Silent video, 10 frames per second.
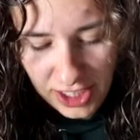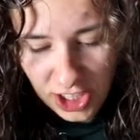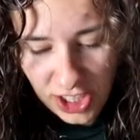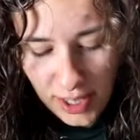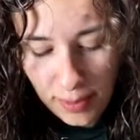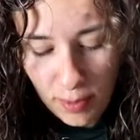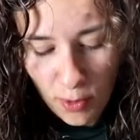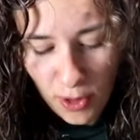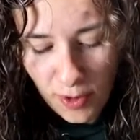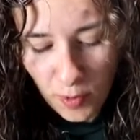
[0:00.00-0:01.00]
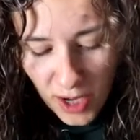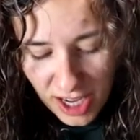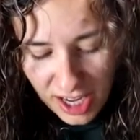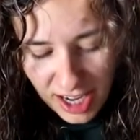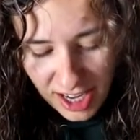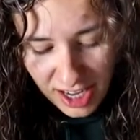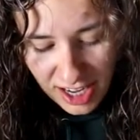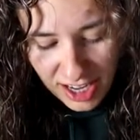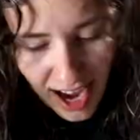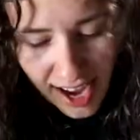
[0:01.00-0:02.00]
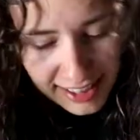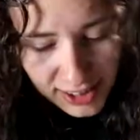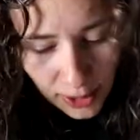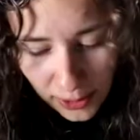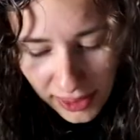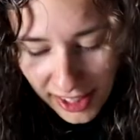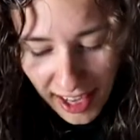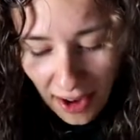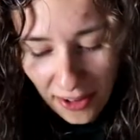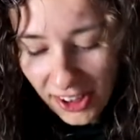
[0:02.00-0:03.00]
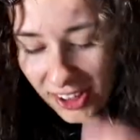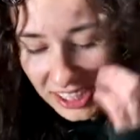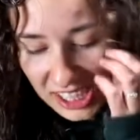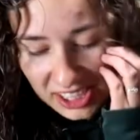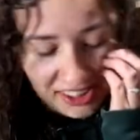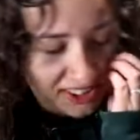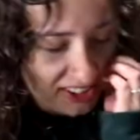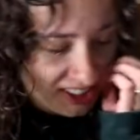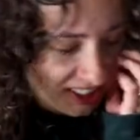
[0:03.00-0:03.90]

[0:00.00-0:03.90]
She sent me more than one? I don't think I ordered two.